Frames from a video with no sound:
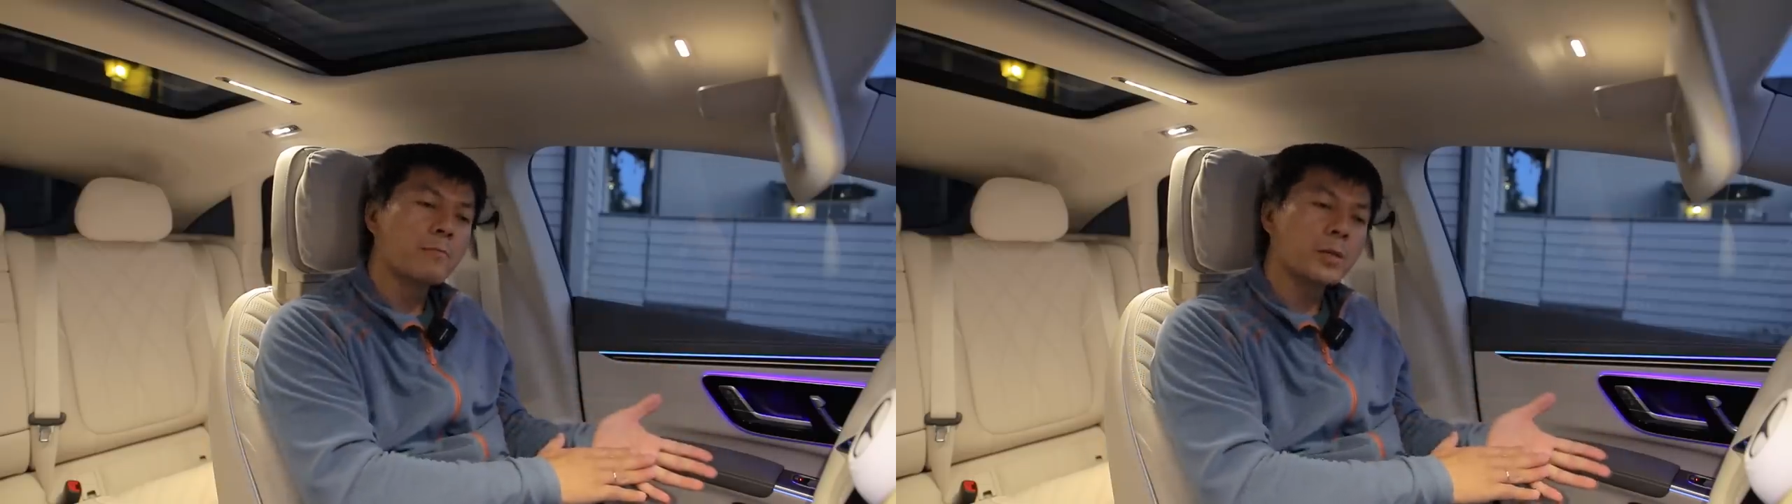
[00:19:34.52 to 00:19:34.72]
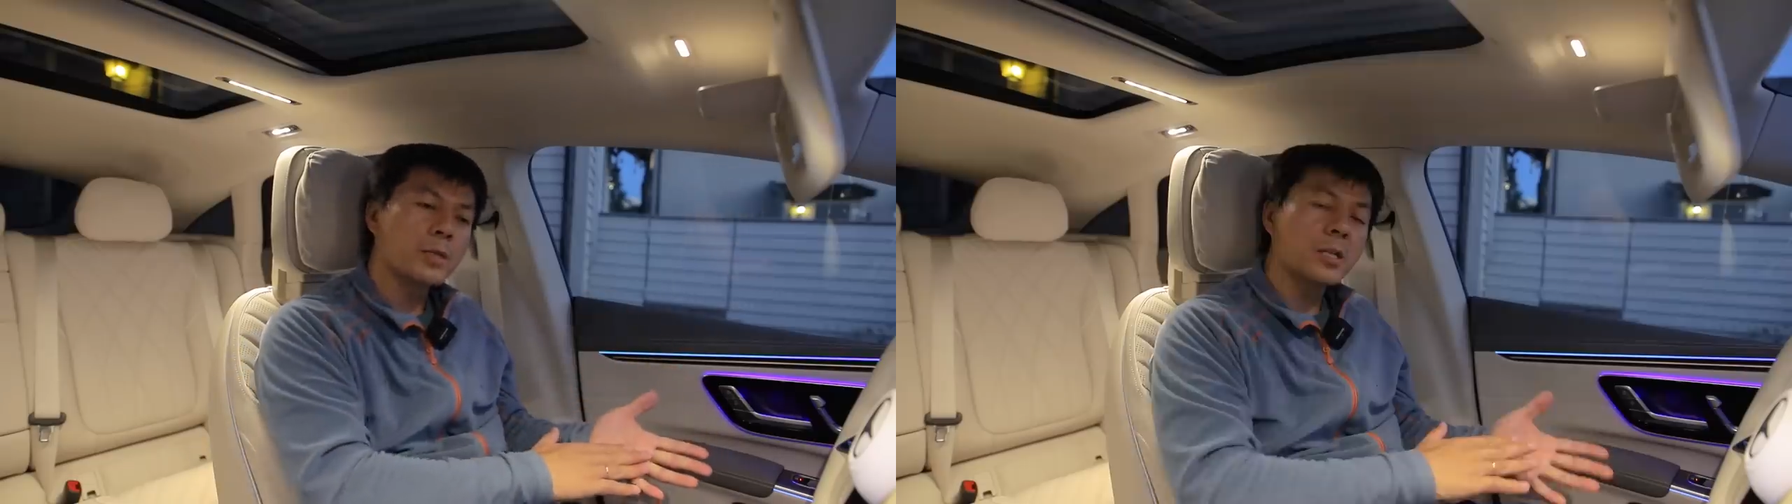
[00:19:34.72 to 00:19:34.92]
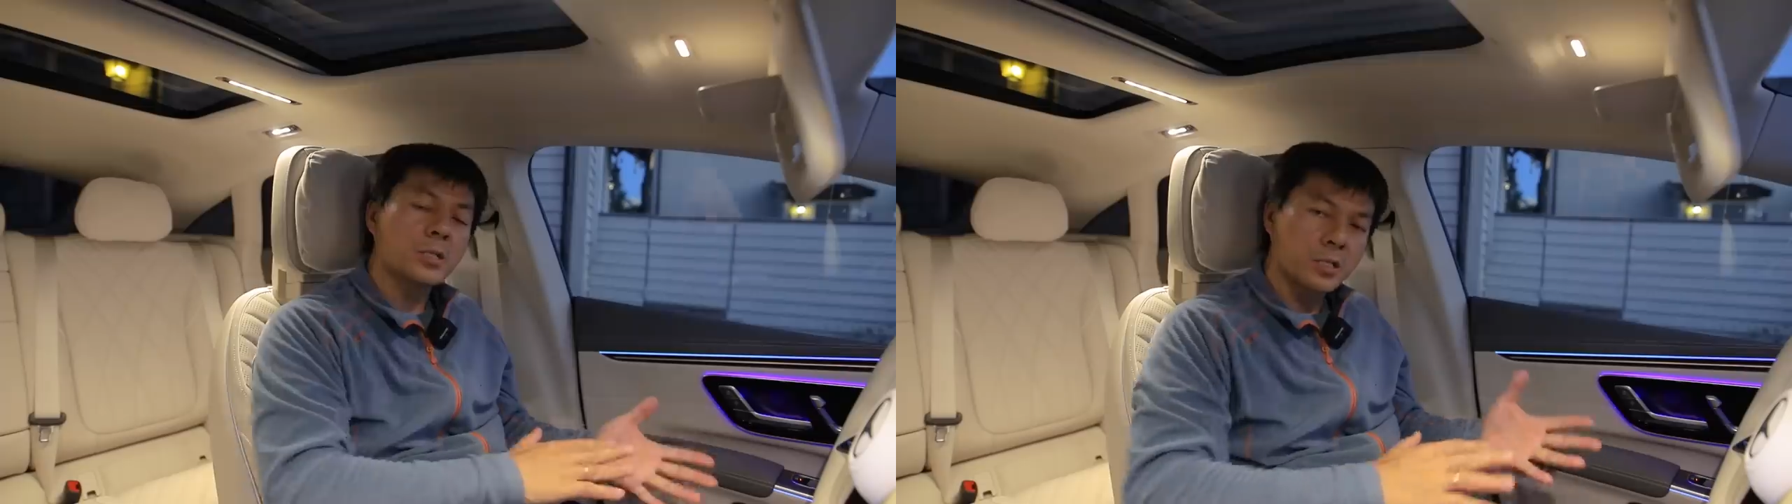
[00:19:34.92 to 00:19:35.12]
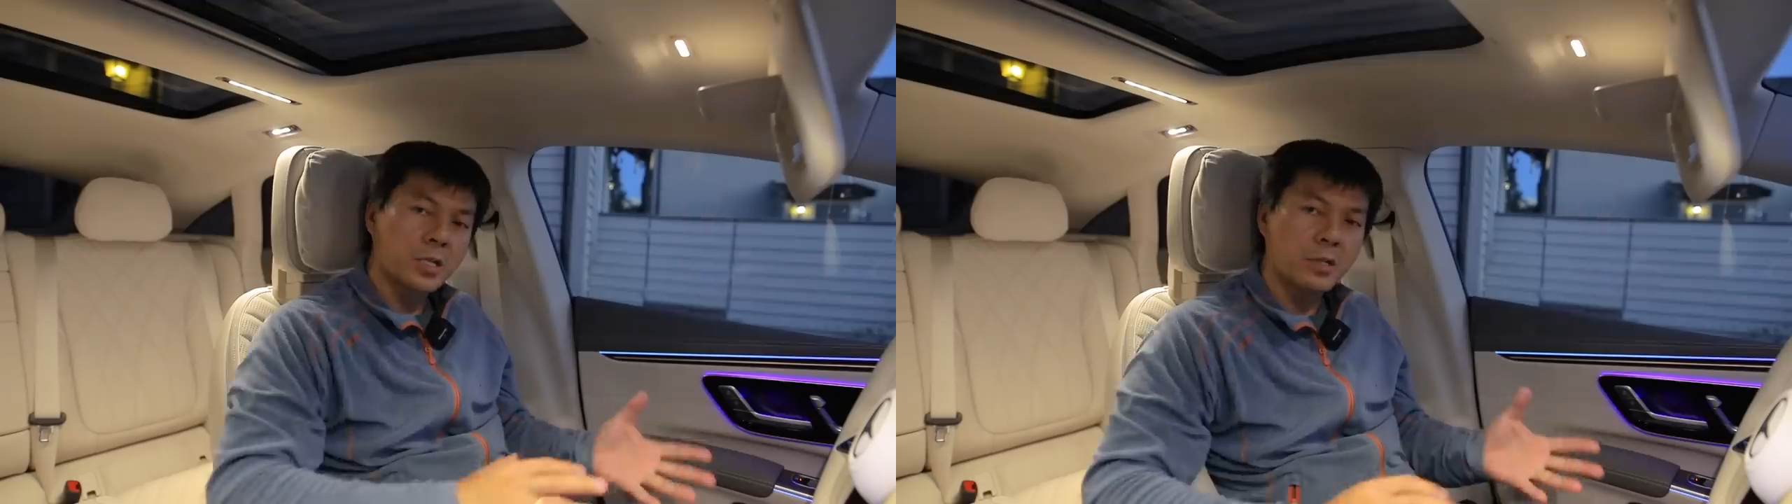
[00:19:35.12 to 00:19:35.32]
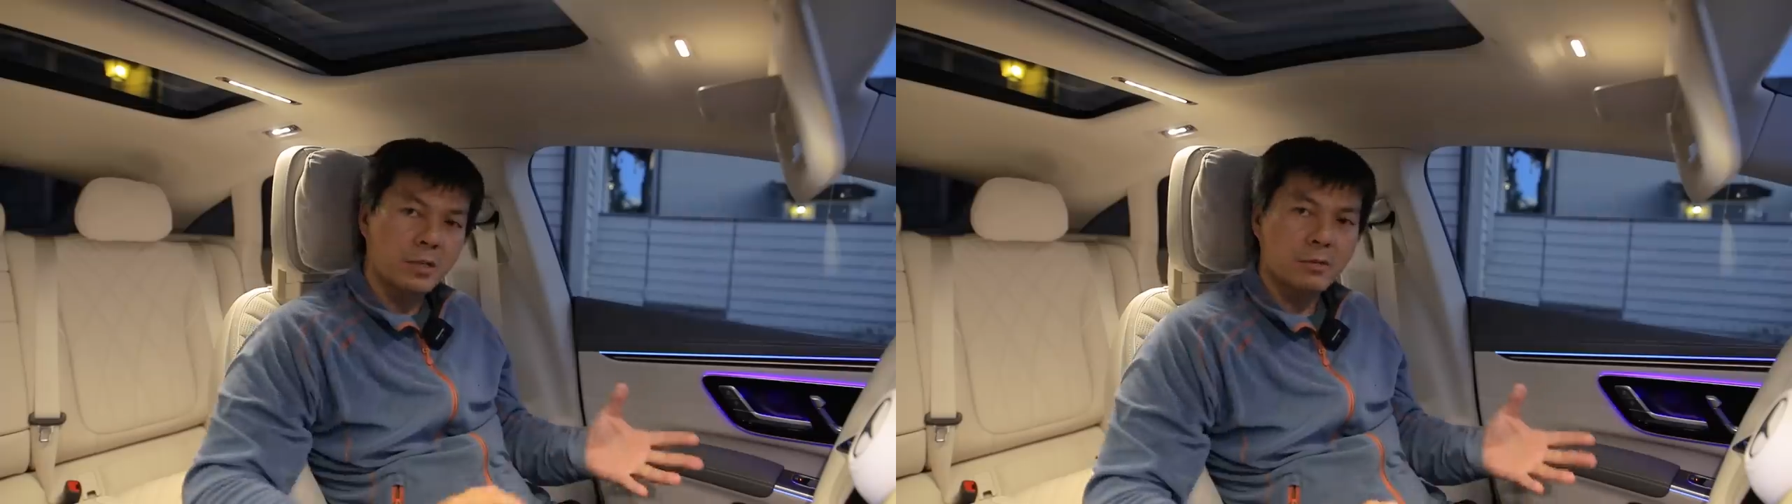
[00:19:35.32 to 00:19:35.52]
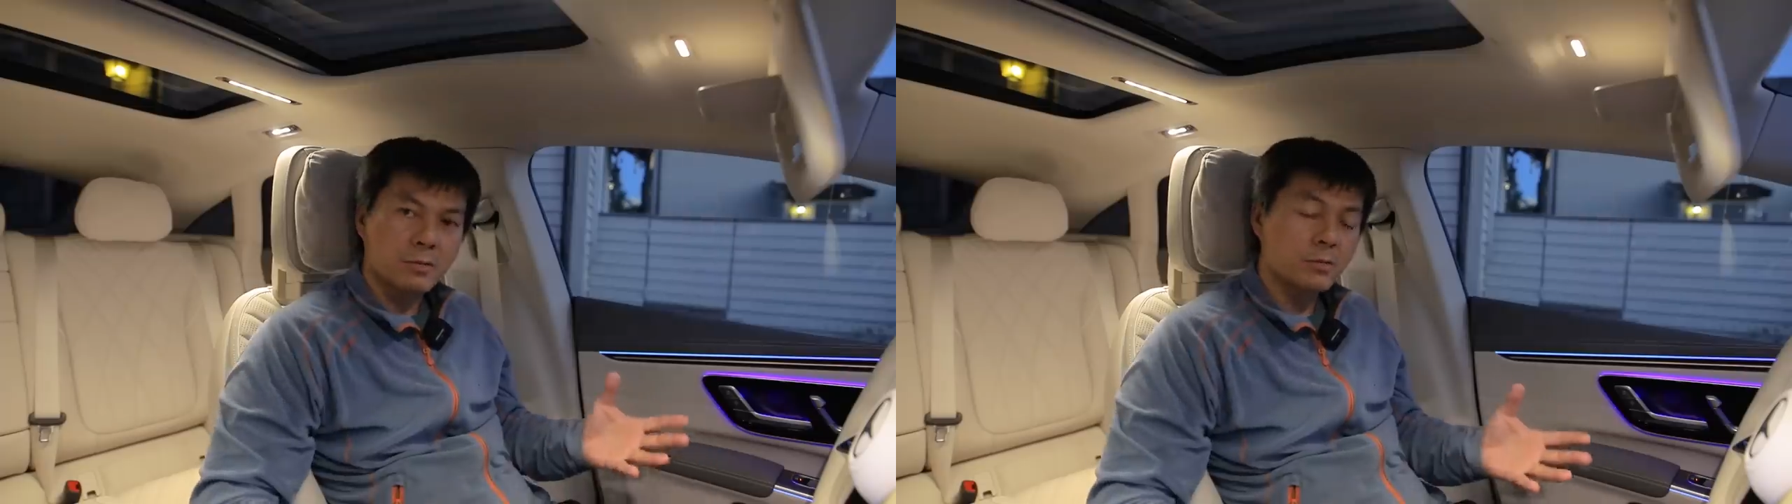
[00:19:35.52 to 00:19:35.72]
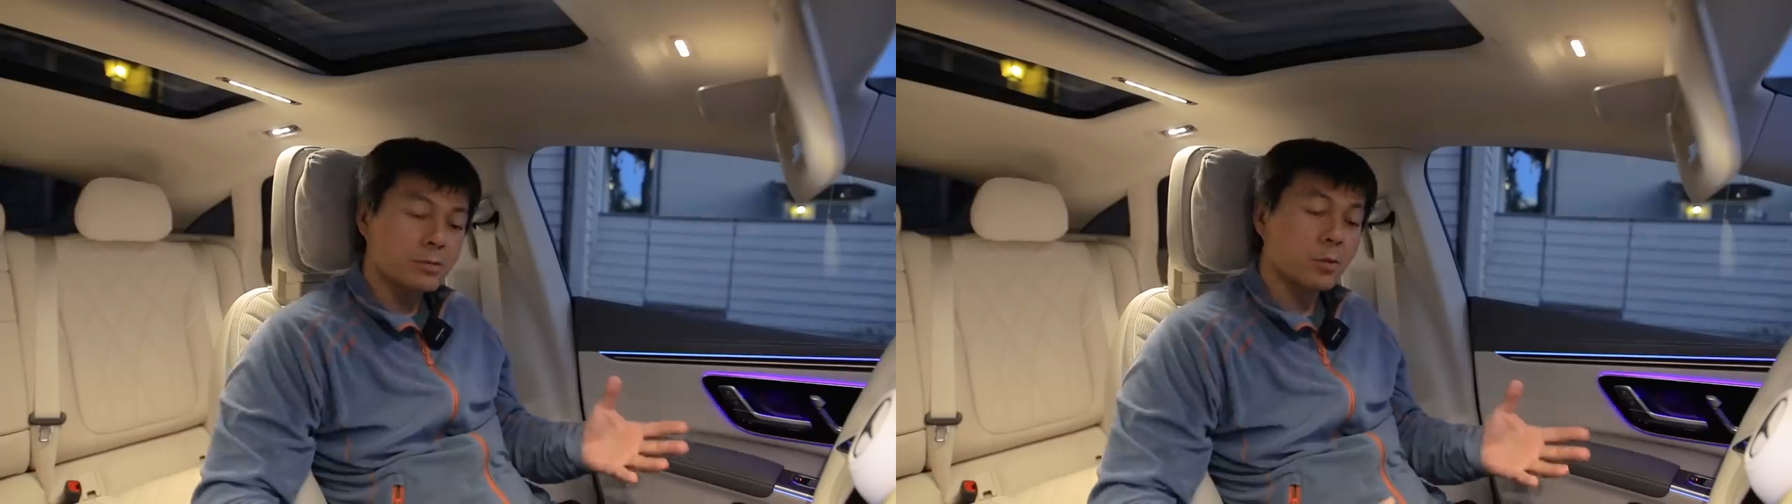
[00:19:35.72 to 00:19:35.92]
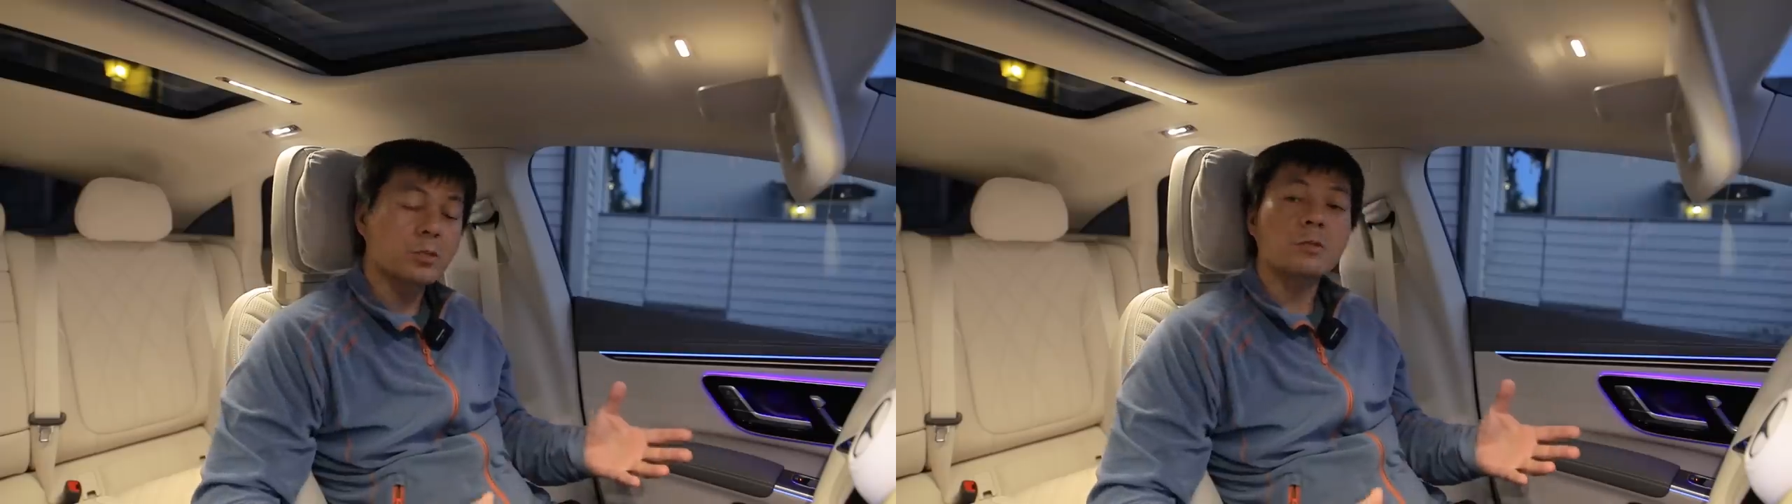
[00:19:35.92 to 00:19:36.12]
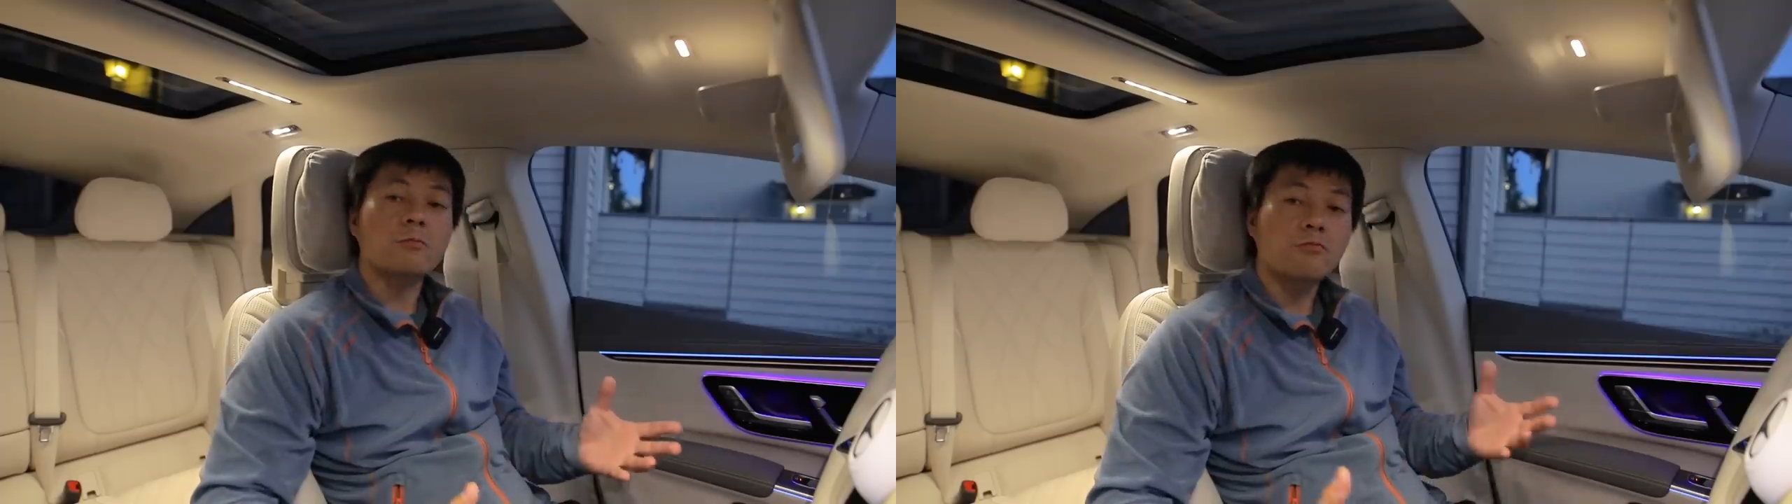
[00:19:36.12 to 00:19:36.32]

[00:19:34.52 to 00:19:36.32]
but it still does it